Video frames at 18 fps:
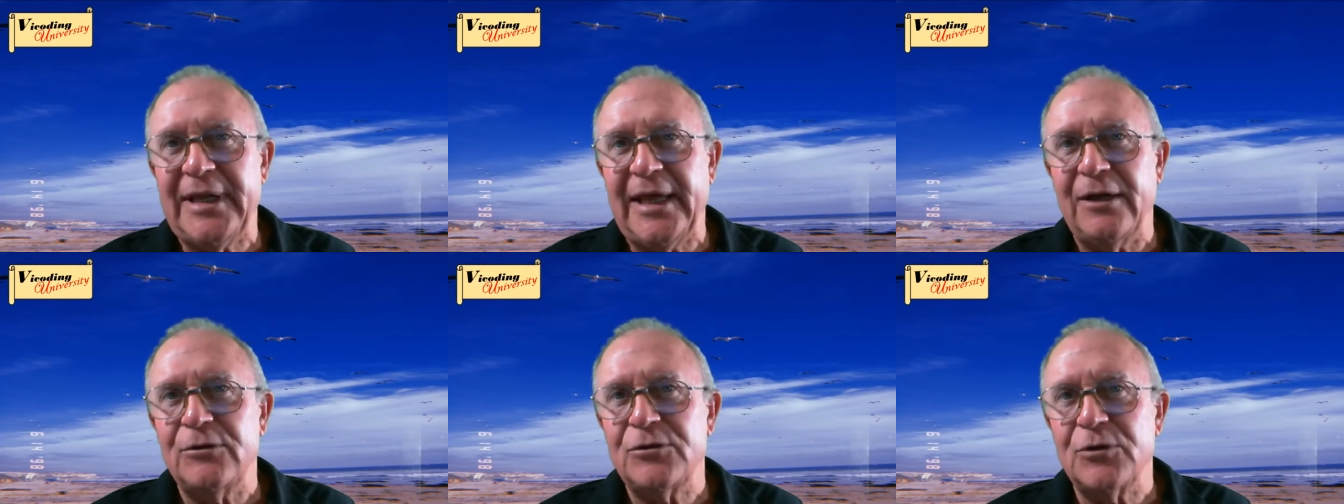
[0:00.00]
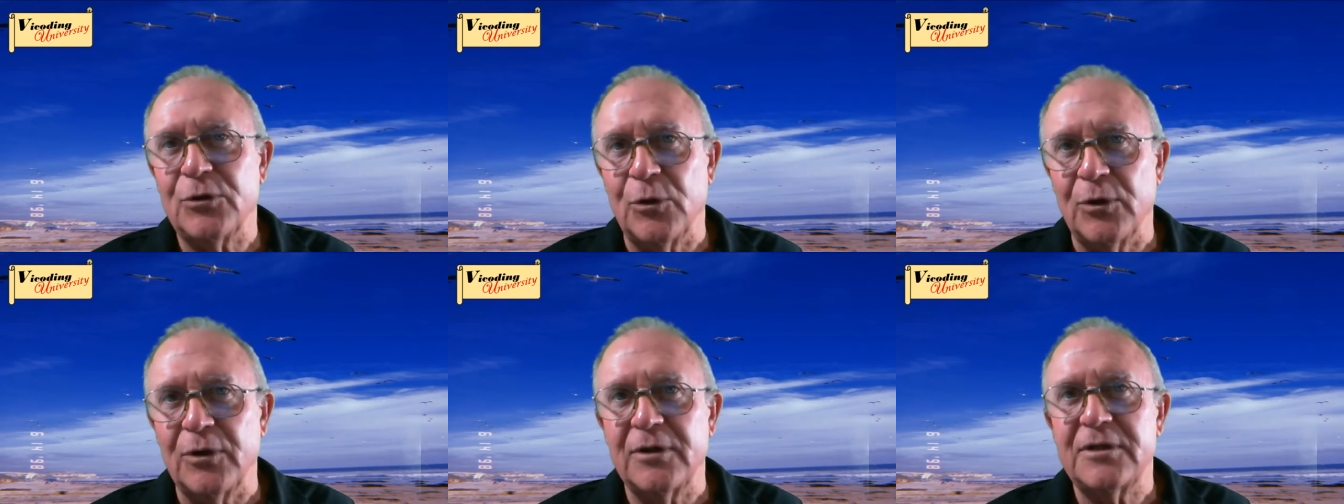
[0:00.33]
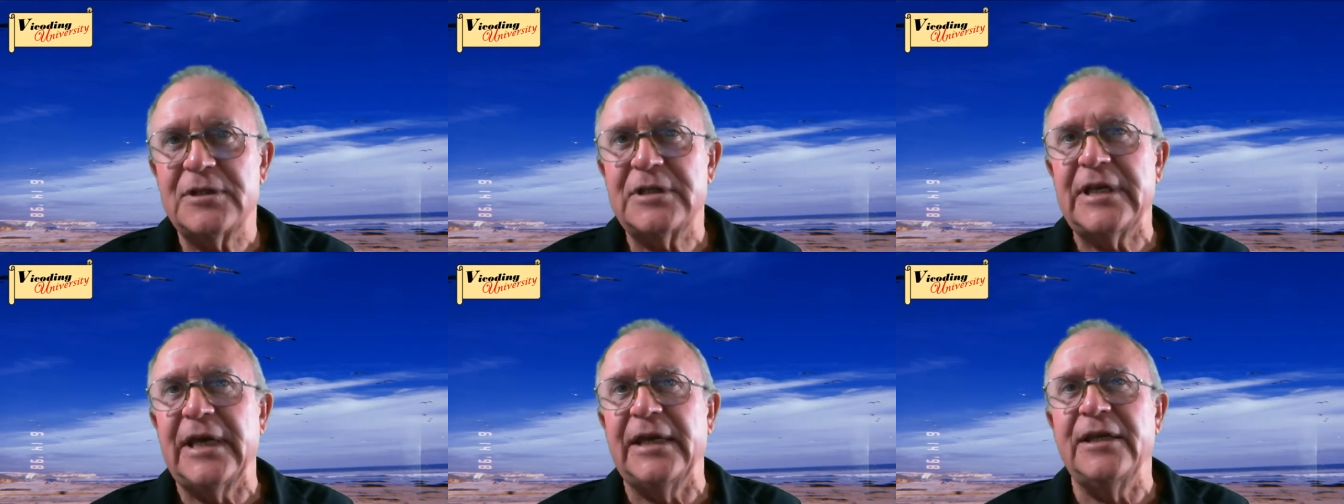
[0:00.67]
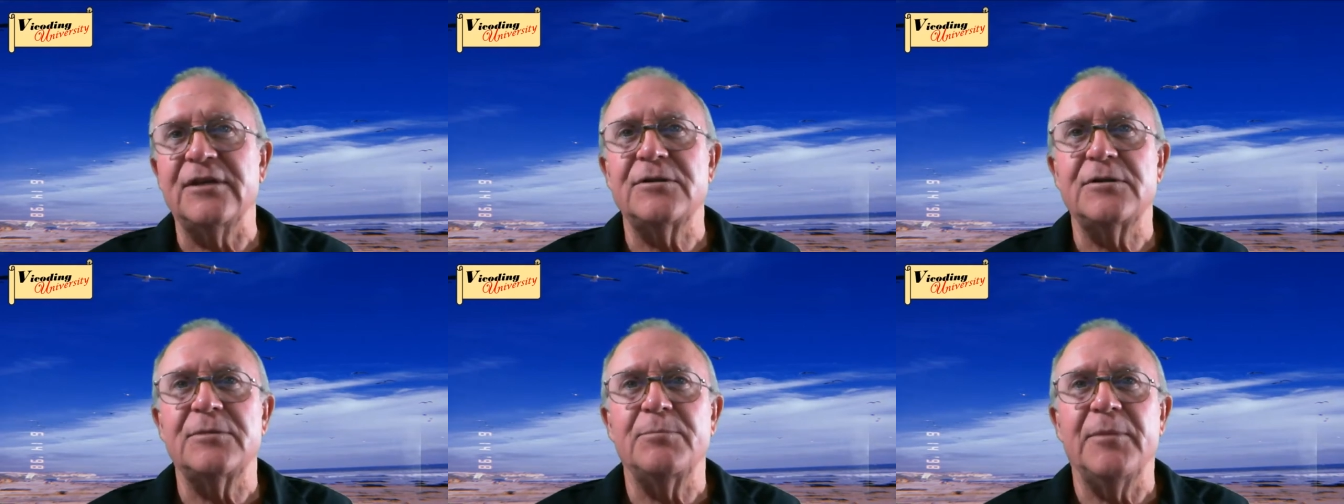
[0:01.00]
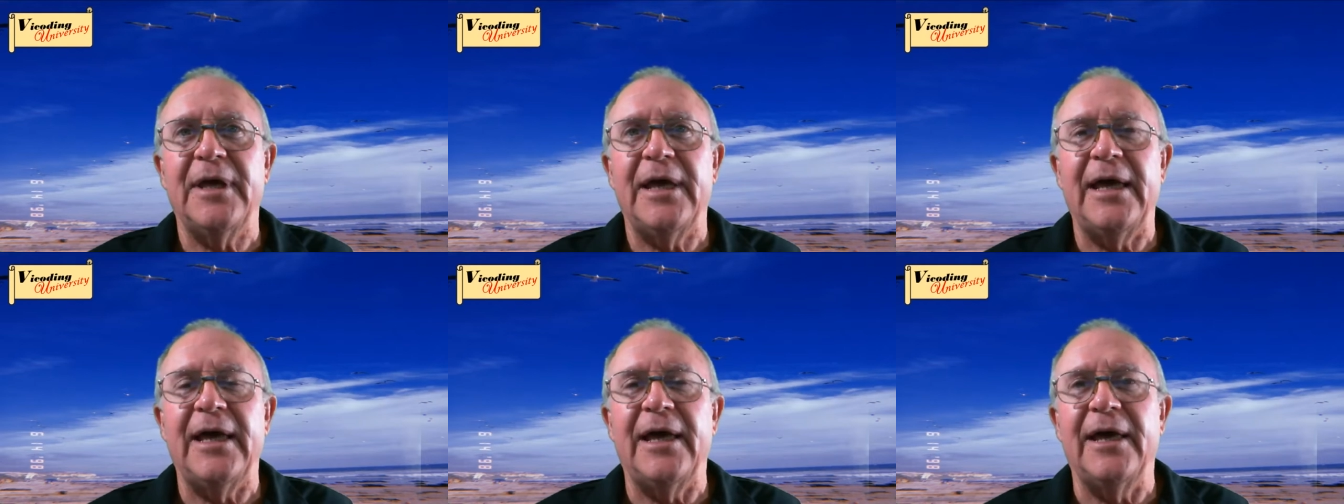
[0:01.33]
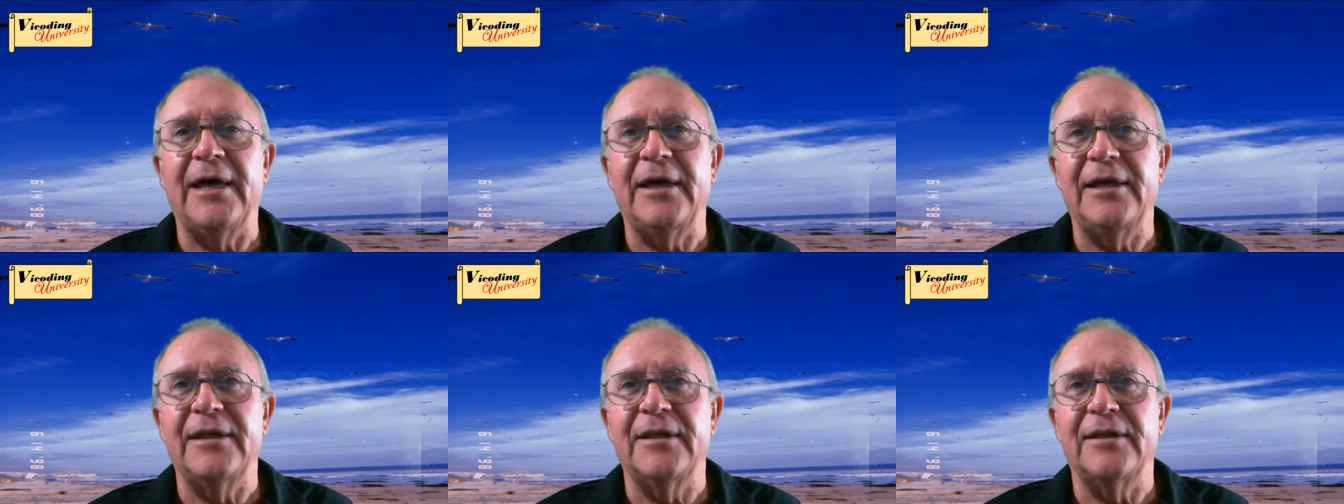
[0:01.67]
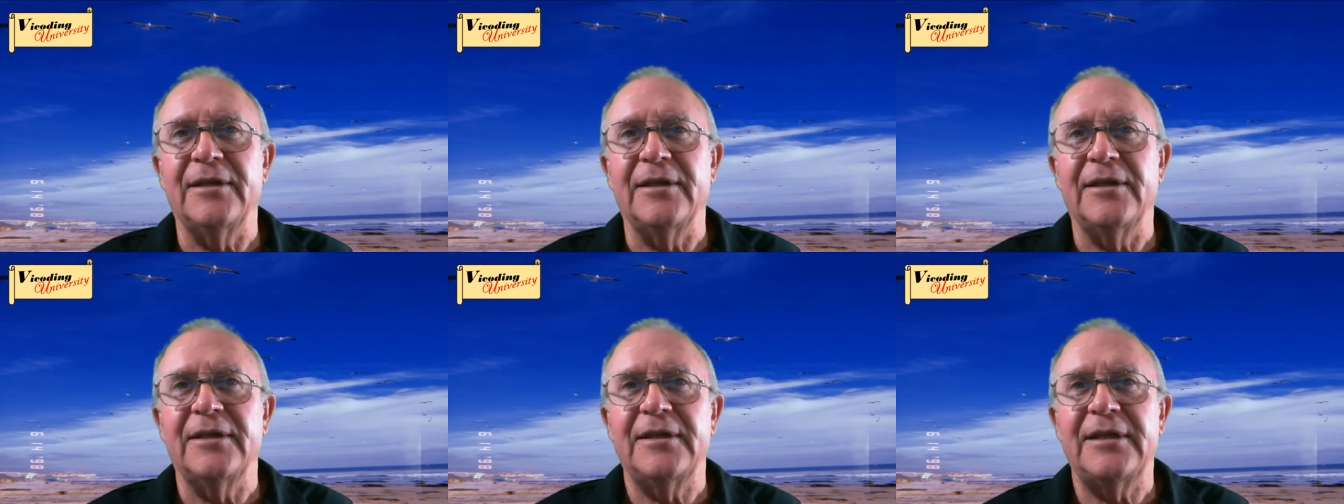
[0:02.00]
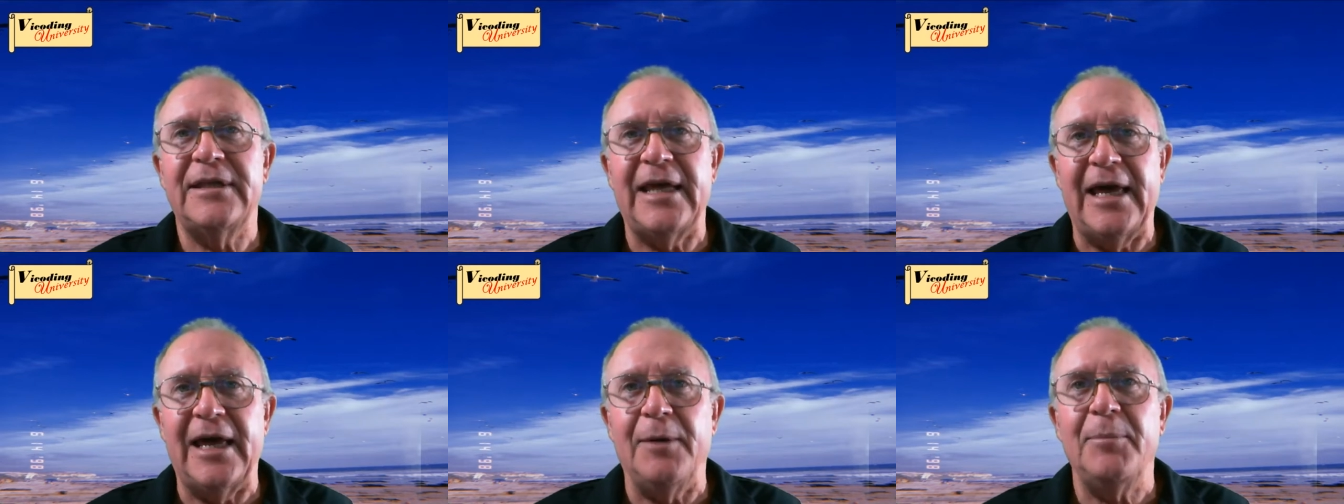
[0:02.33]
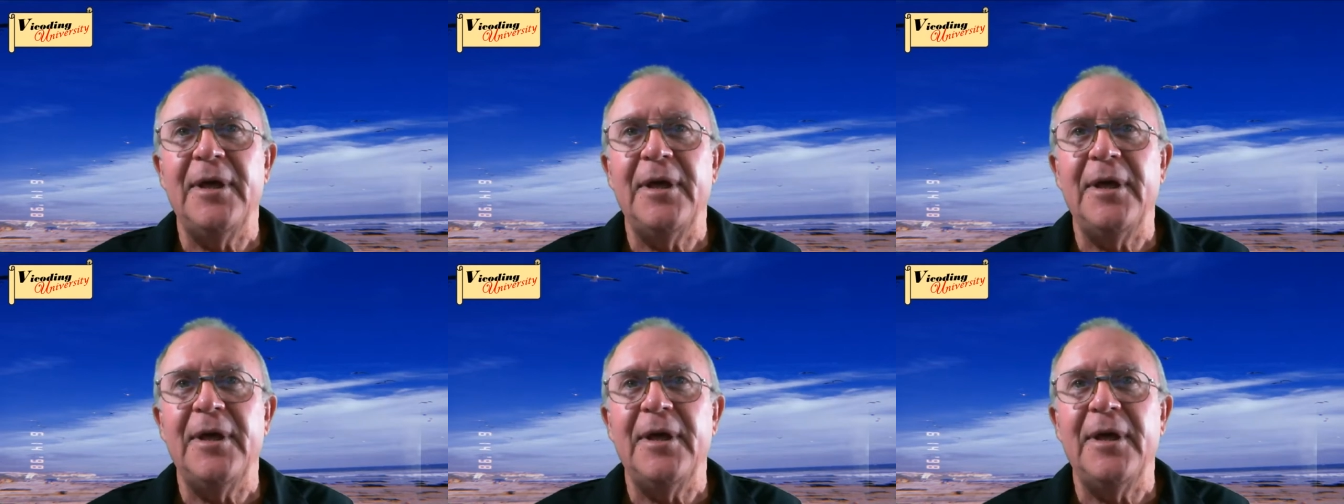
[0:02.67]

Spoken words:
So go to the settings in tab